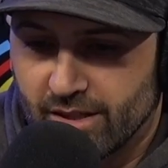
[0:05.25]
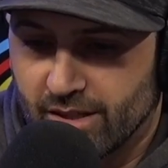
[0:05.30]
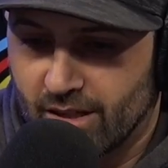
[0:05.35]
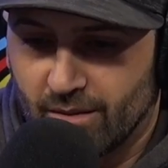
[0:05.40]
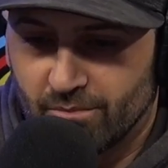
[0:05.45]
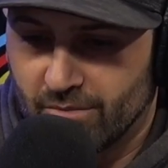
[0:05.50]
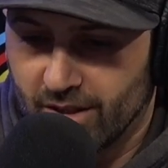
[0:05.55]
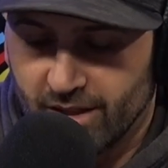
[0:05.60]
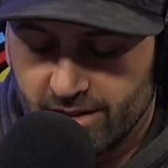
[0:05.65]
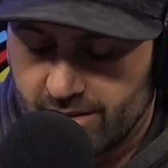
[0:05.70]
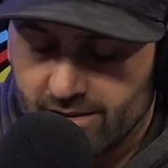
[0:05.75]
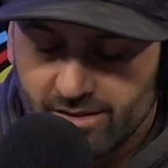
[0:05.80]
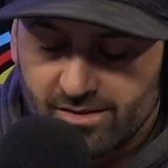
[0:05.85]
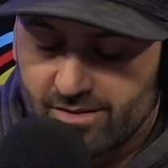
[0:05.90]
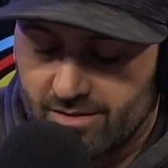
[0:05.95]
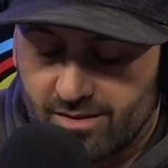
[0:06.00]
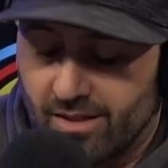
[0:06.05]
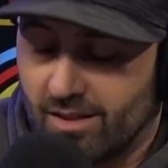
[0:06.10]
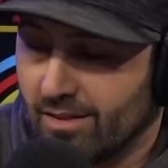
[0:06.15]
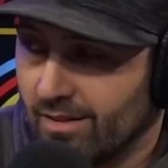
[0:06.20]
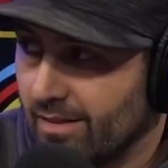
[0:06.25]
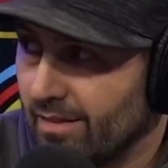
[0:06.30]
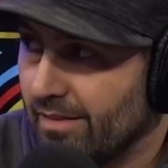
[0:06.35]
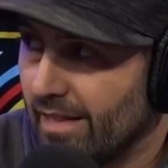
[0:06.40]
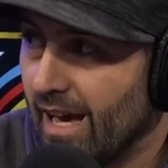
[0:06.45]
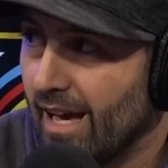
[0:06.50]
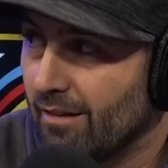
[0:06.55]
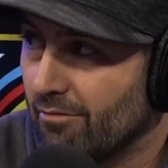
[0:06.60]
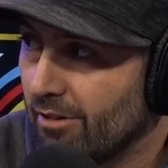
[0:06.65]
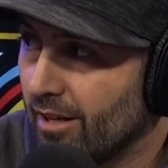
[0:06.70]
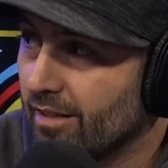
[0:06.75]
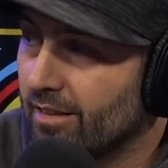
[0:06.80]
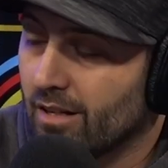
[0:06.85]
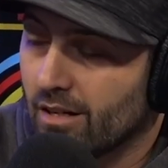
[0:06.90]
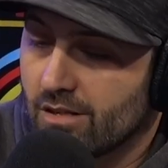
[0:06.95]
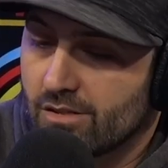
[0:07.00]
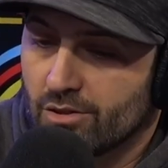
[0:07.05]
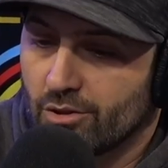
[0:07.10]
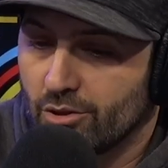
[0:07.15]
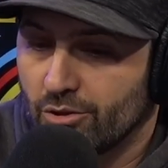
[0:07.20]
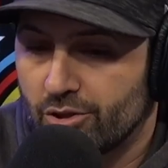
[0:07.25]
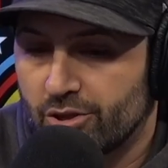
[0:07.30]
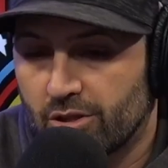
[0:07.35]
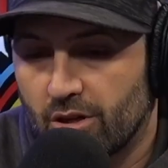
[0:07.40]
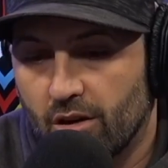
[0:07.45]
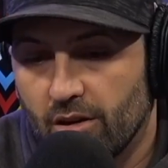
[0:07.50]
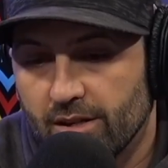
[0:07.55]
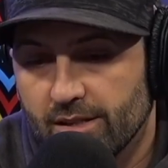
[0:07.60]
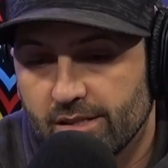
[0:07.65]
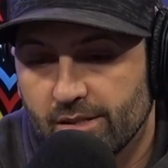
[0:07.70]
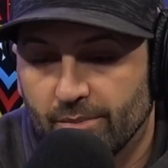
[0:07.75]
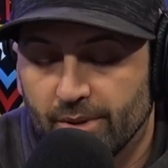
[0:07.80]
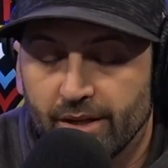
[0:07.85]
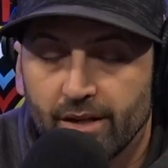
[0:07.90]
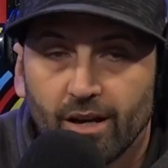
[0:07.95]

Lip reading: and I'm like, just that right there is a little jarring to me.